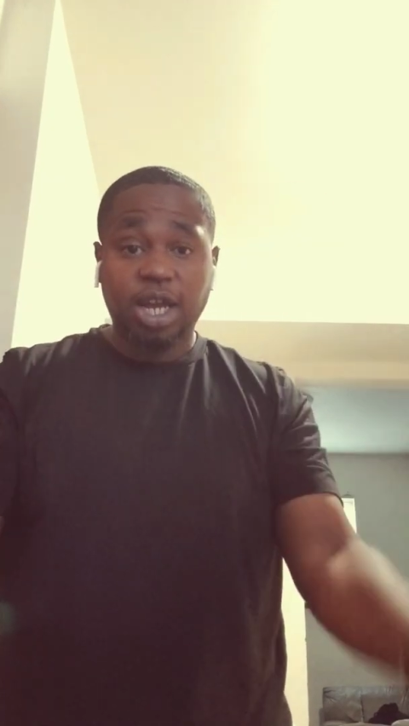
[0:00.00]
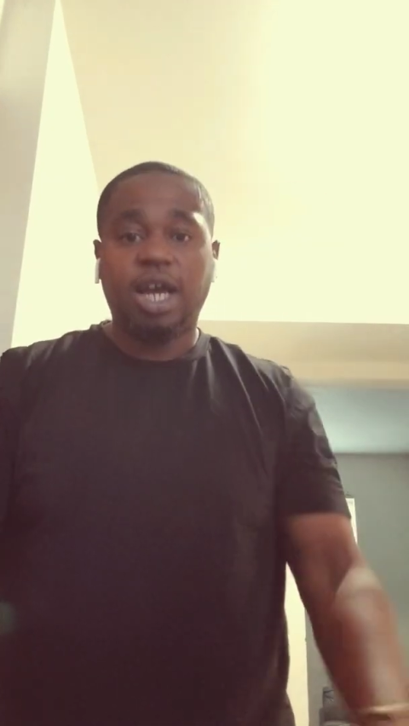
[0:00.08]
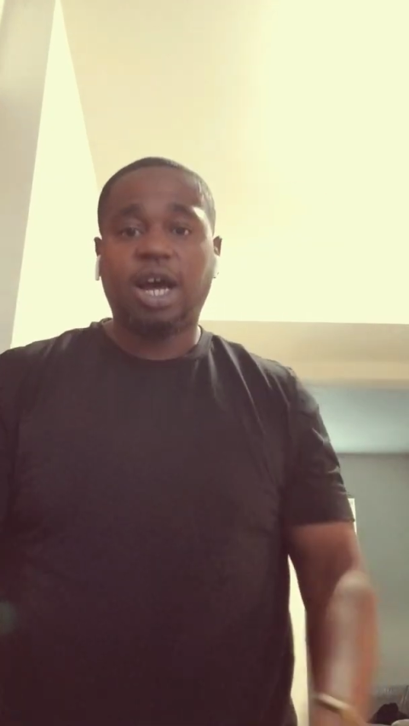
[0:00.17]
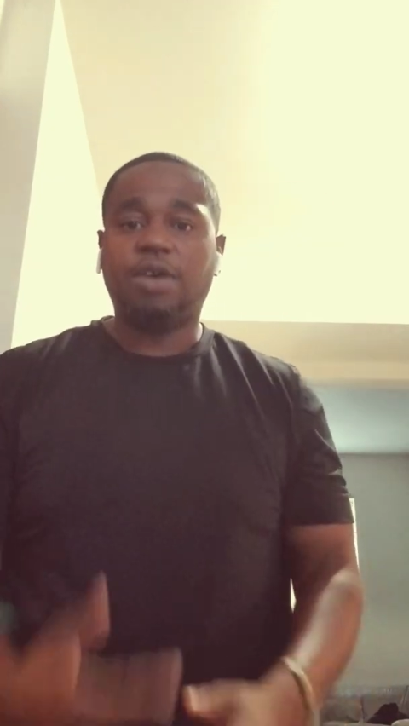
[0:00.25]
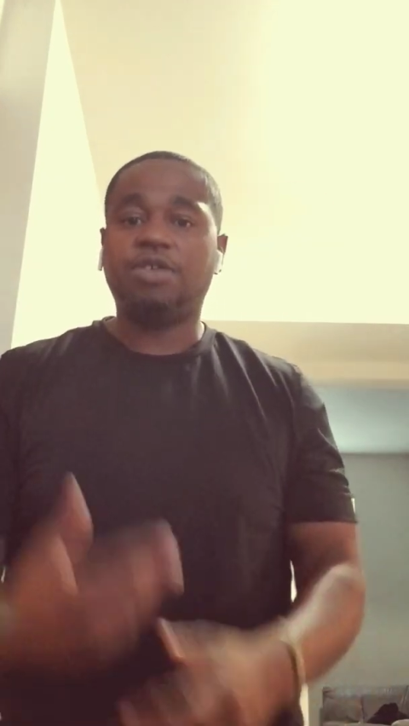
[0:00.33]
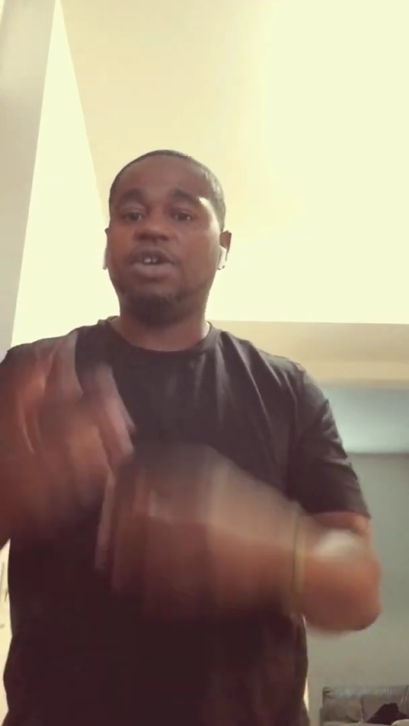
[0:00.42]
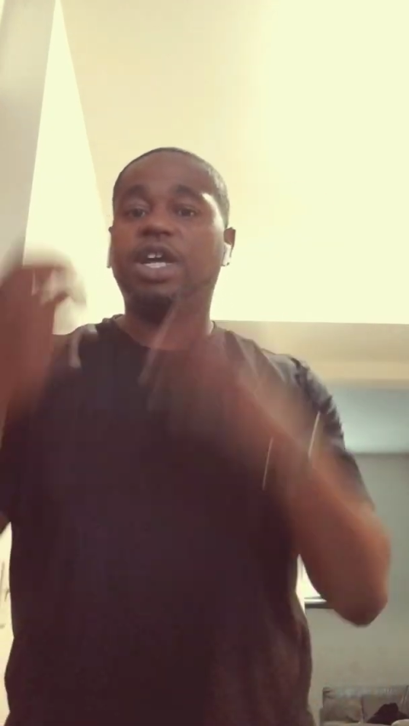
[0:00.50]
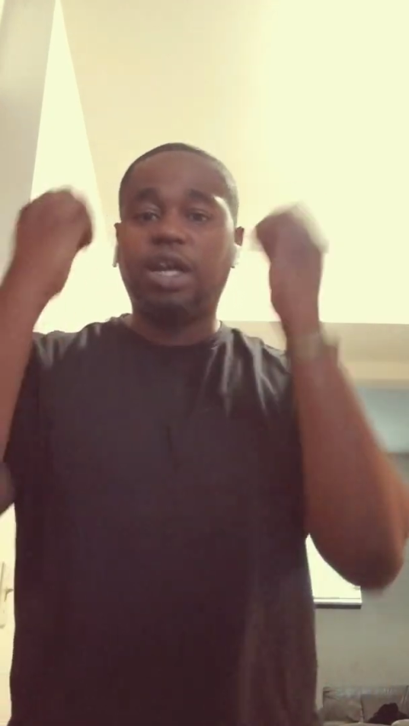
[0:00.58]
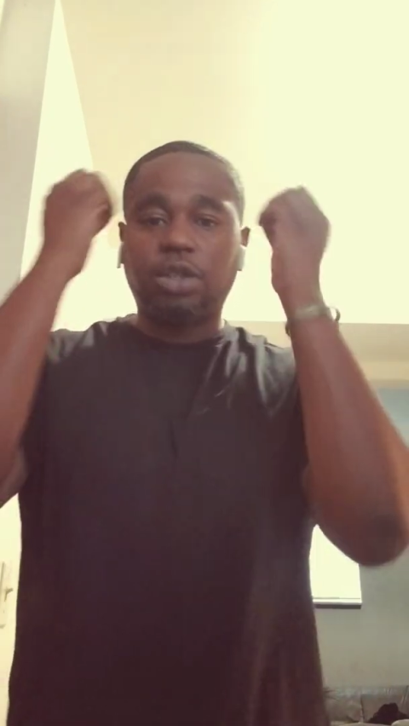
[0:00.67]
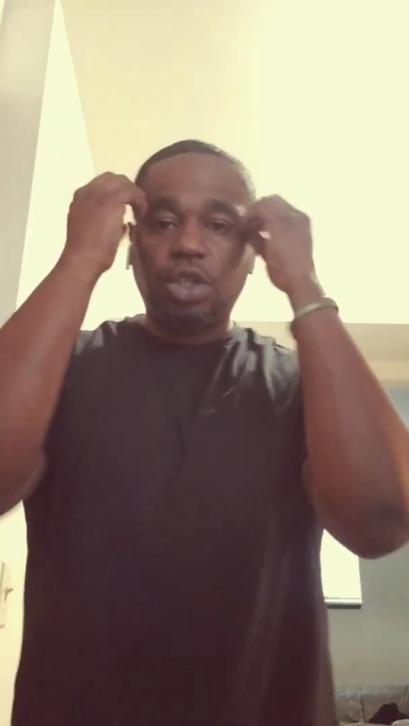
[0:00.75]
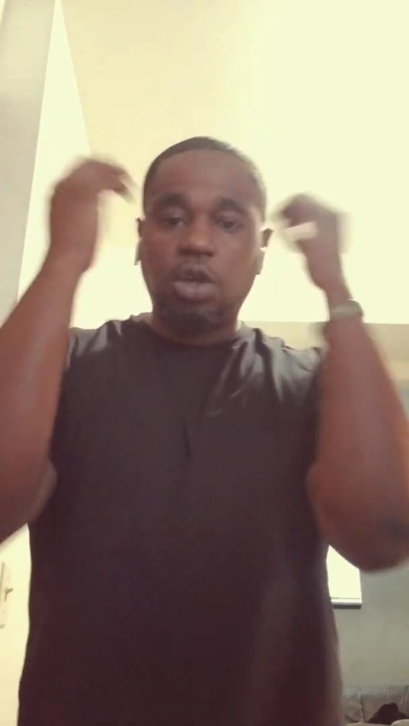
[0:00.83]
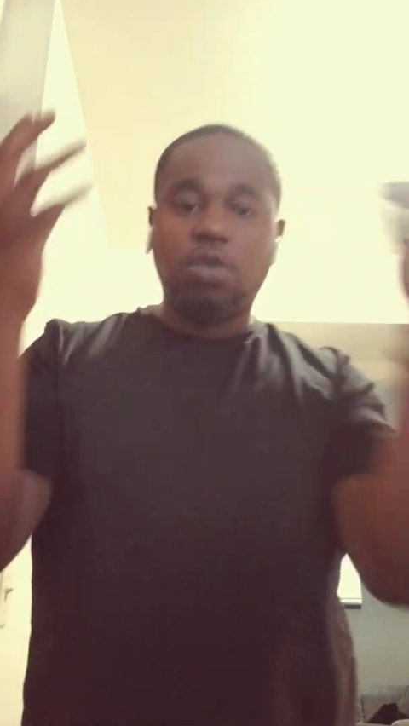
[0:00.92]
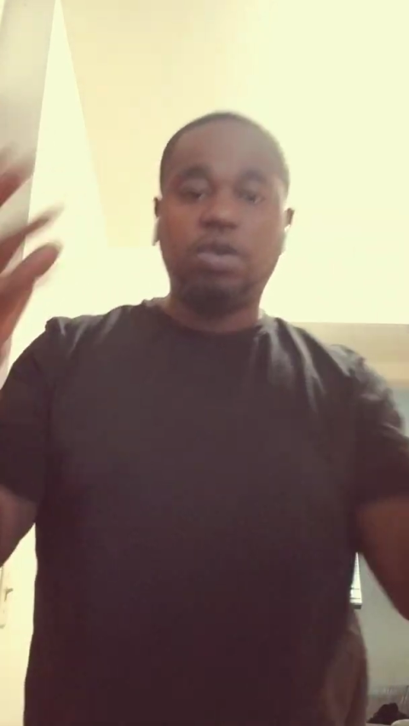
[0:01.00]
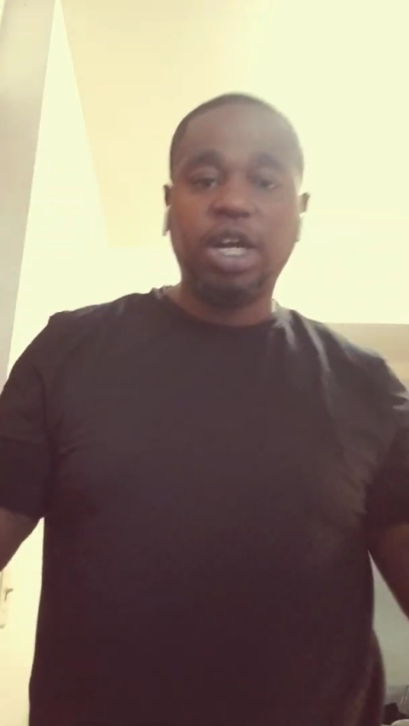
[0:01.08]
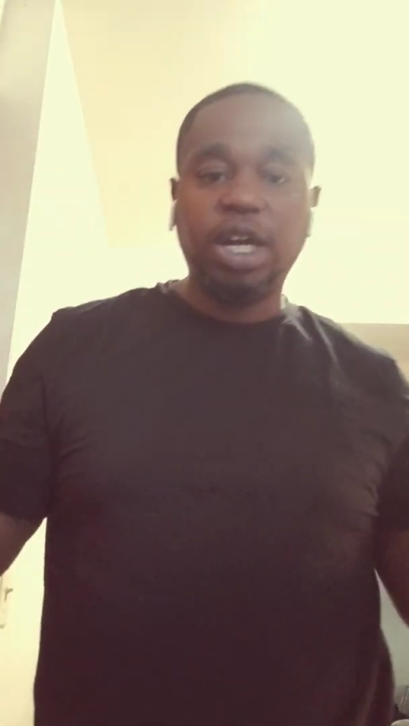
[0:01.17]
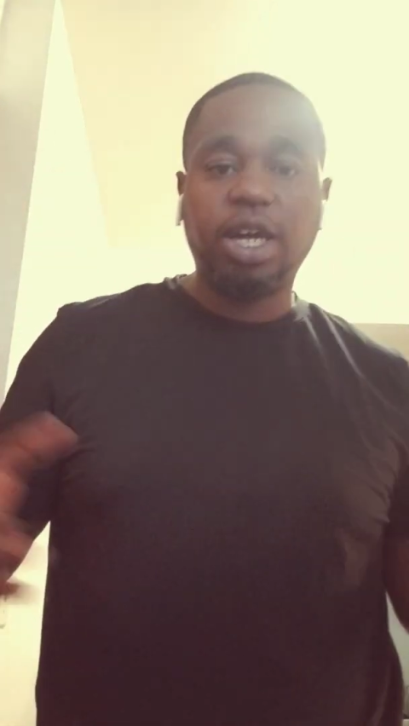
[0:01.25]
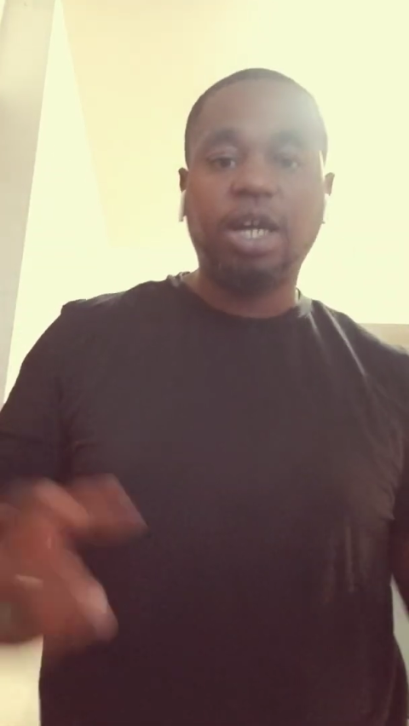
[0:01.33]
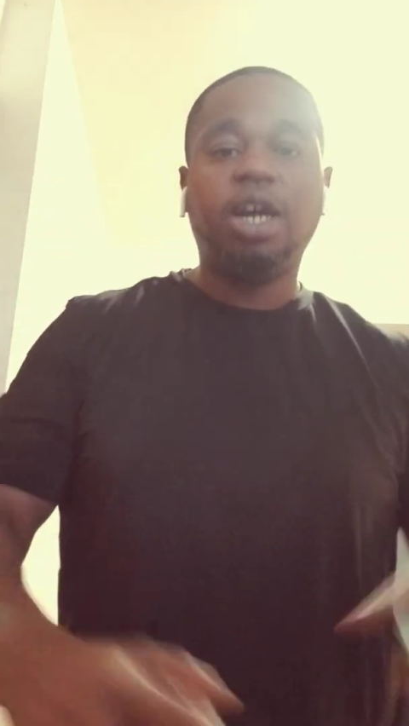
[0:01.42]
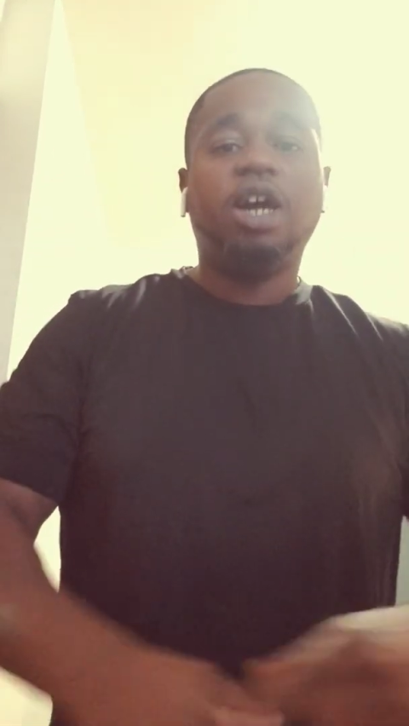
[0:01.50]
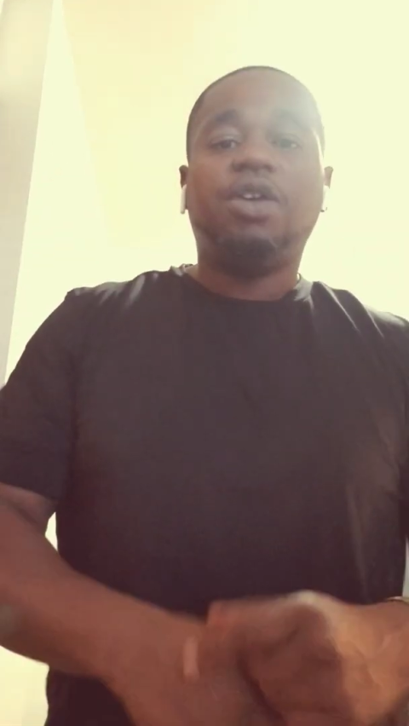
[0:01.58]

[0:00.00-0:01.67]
How do you get out your own head?